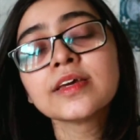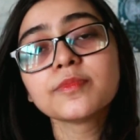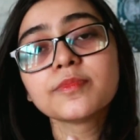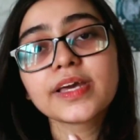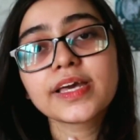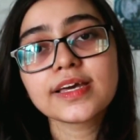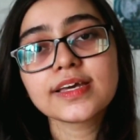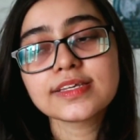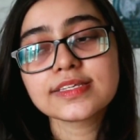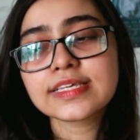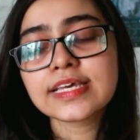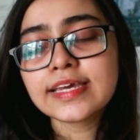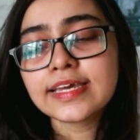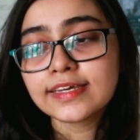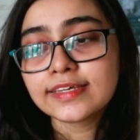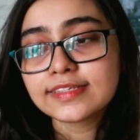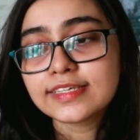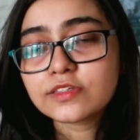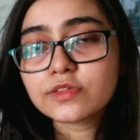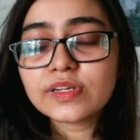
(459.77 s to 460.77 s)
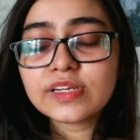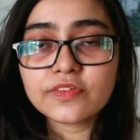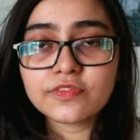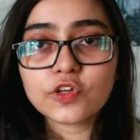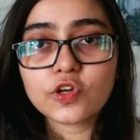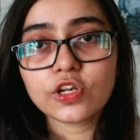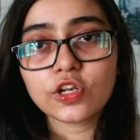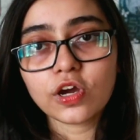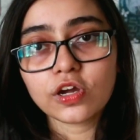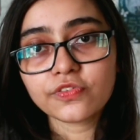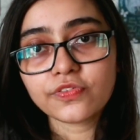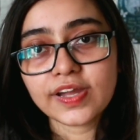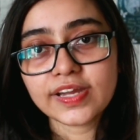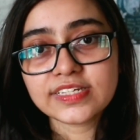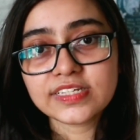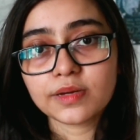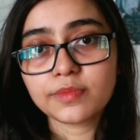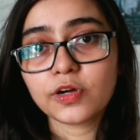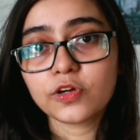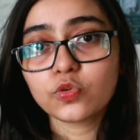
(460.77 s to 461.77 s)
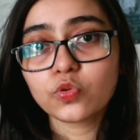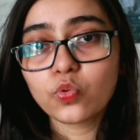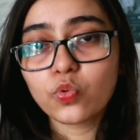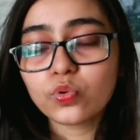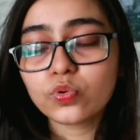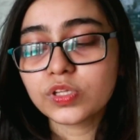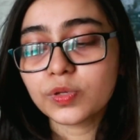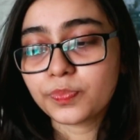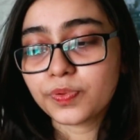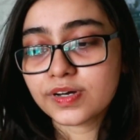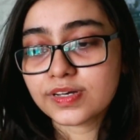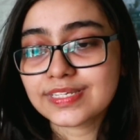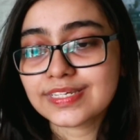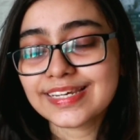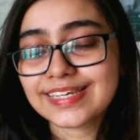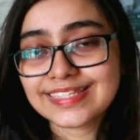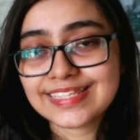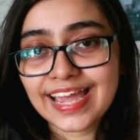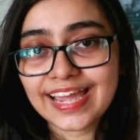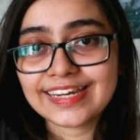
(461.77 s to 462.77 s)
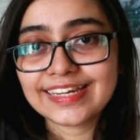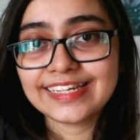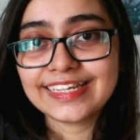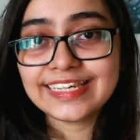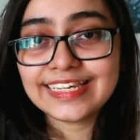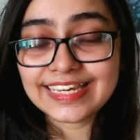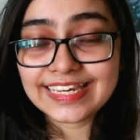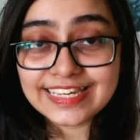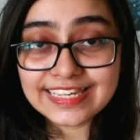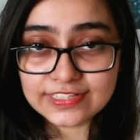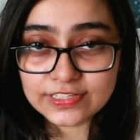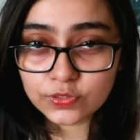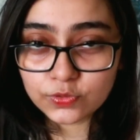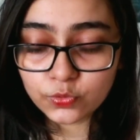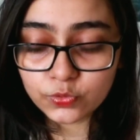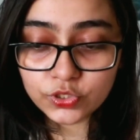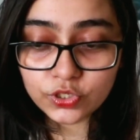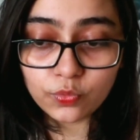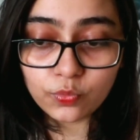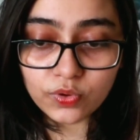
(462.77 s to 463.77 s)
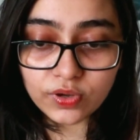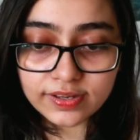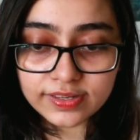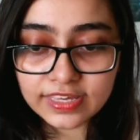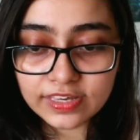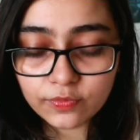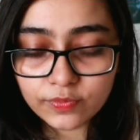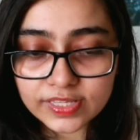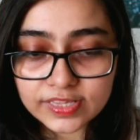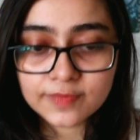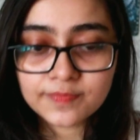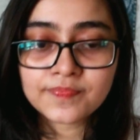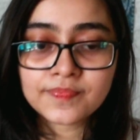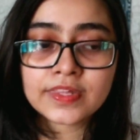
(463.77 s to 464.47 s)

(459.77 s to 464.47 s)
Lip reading: because this will give you a lot of idea about who the person exactly is, who you're working with.